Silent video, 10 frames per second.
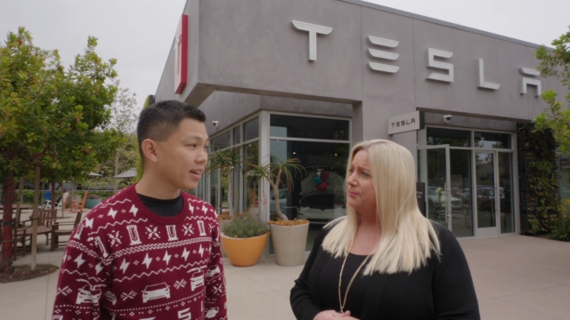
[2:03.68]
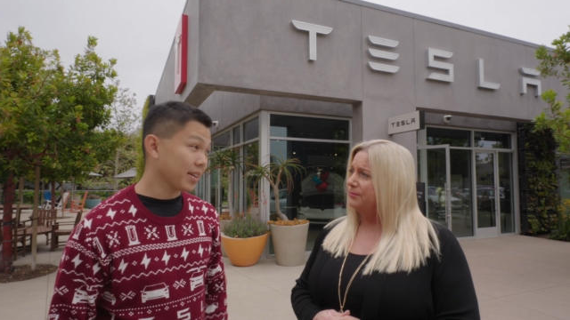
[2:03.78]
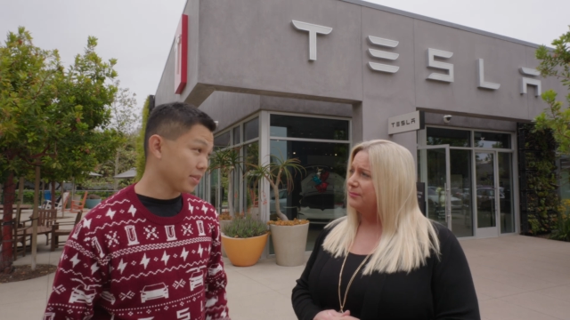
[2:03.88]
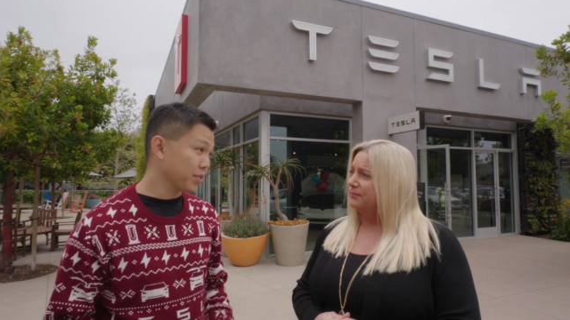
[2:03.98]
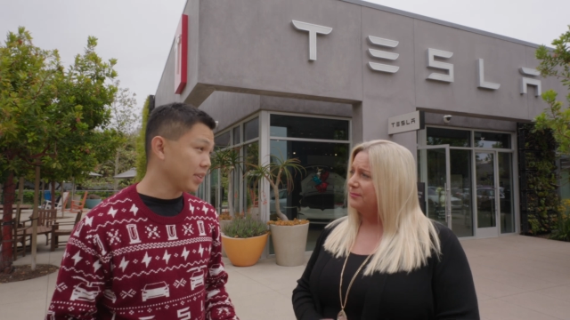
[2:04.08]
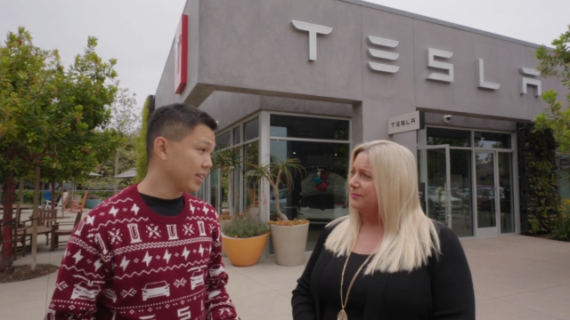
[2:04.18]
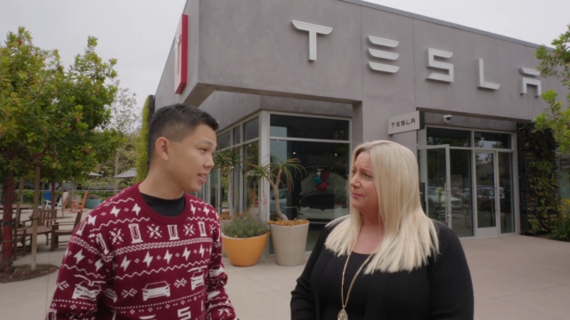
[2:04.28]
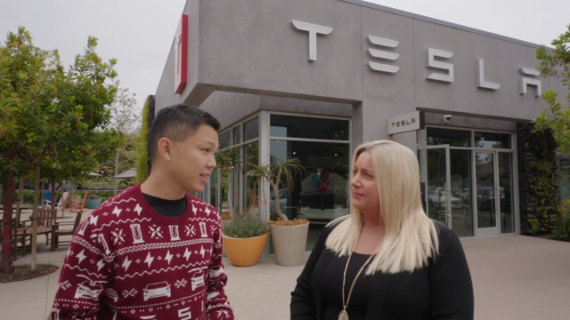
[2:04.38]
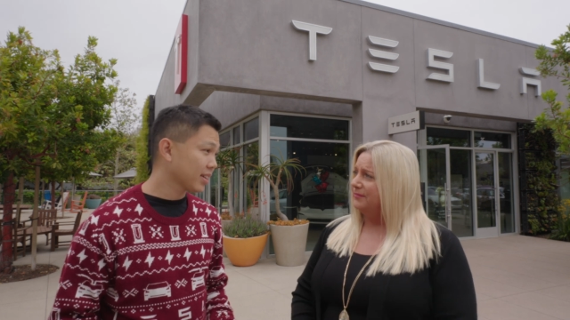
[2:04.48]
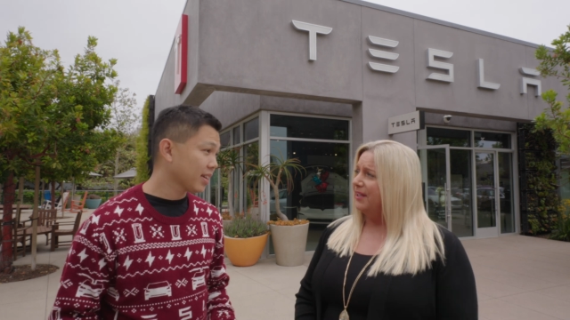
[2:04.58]
Speaker 1: I agree.
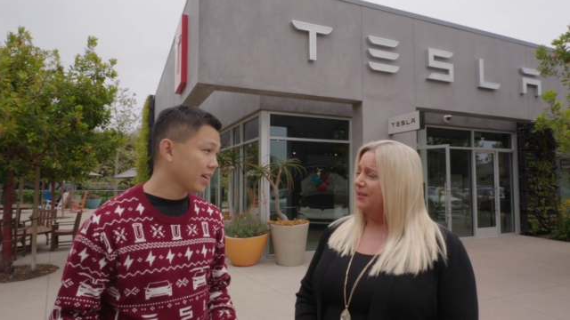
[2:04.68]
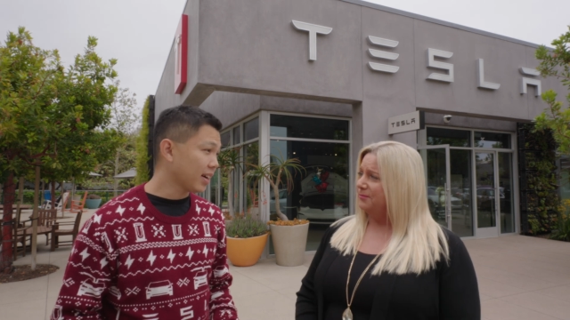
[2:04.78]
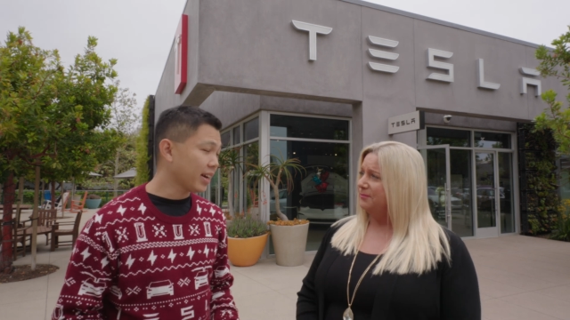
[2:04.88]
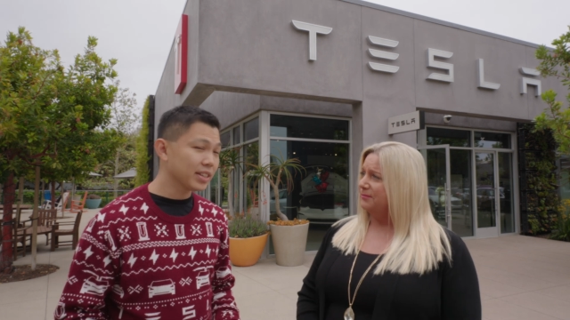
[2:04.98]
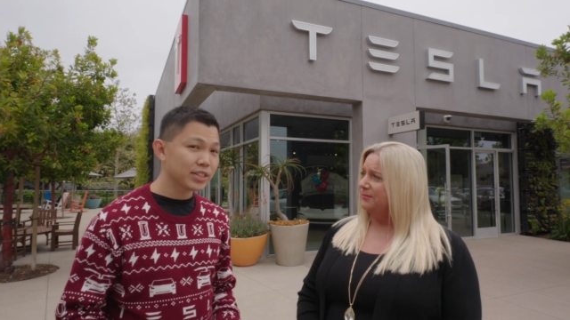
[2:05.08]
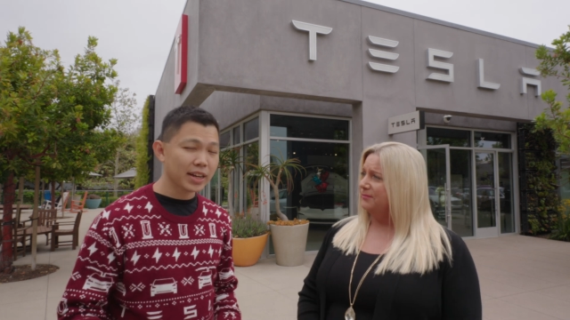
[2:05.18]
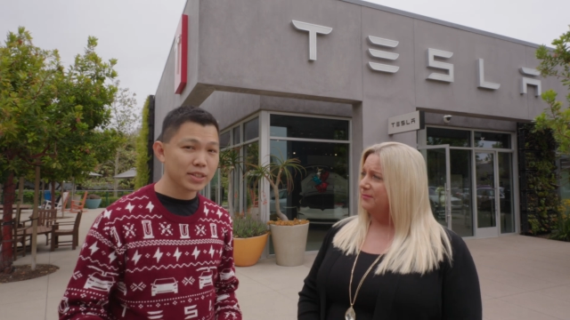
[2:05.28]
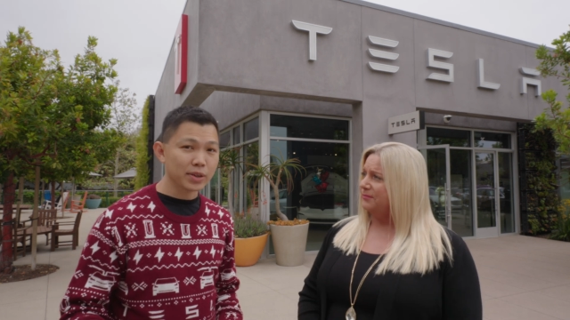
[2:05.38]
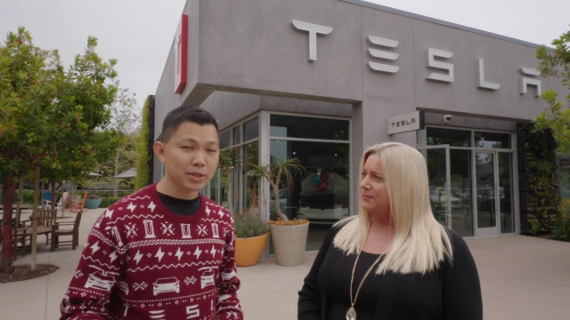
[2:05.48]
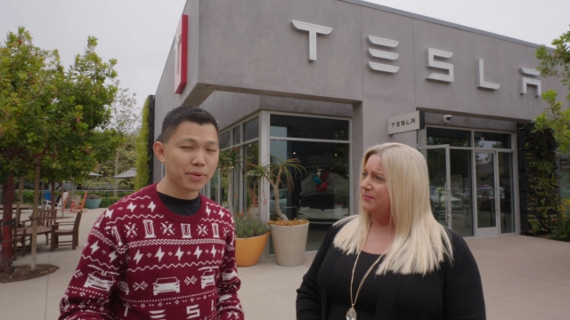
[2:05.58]
I had a chance
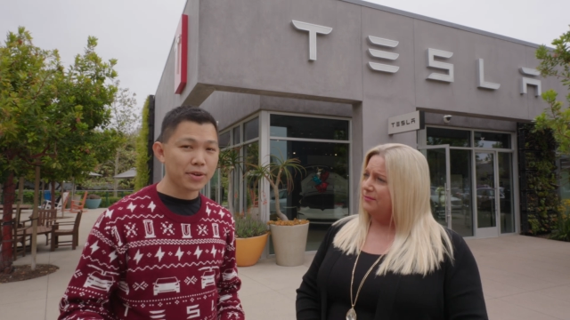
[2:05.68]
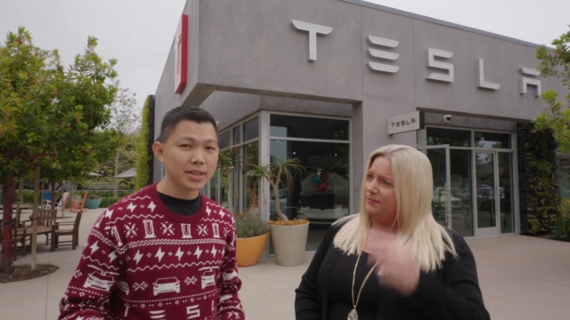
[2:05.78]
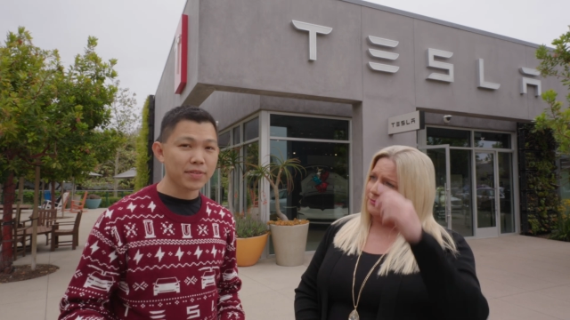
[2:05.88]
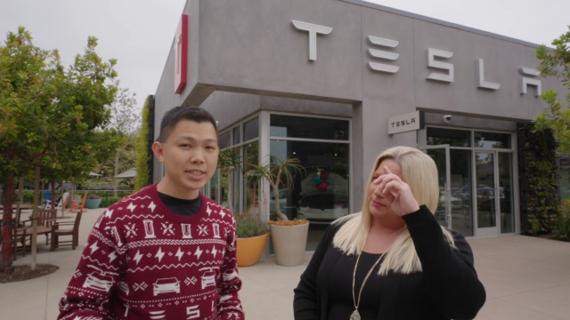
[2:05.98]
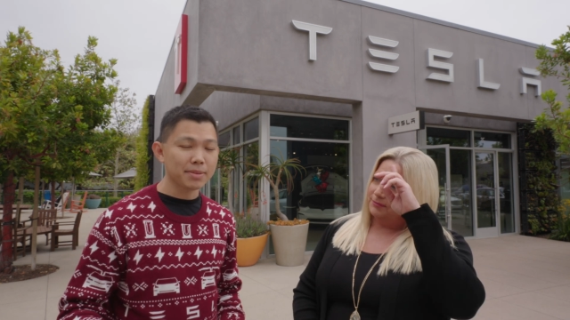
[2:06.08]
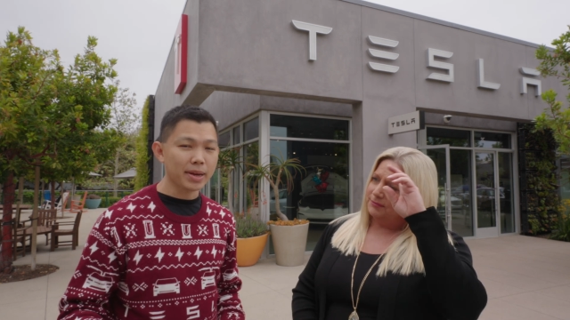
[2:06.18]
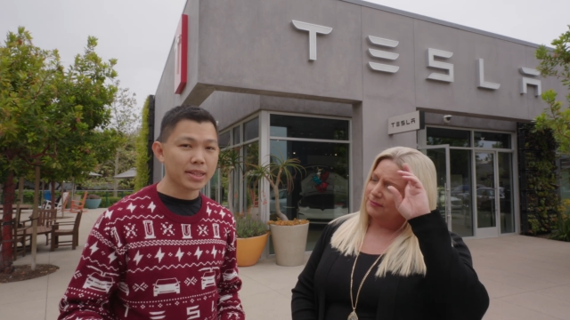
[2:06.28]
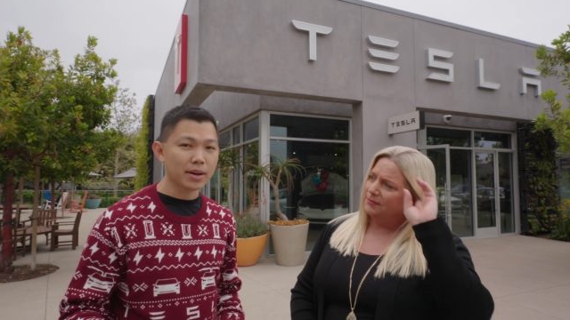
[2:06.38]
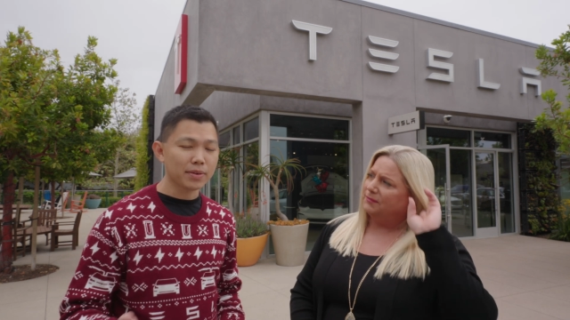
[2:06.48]
to experience FSD Beta